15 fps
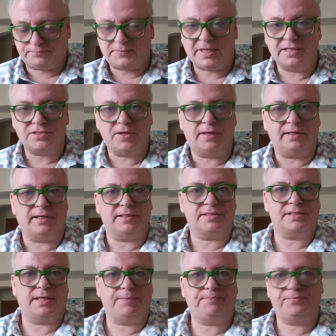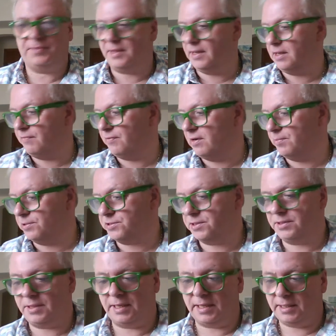that's all I'd like to say. Thank you very
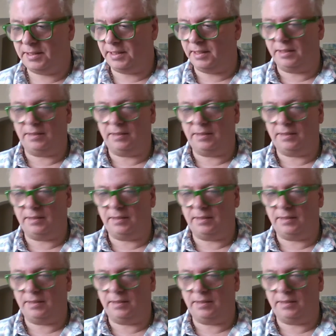much, and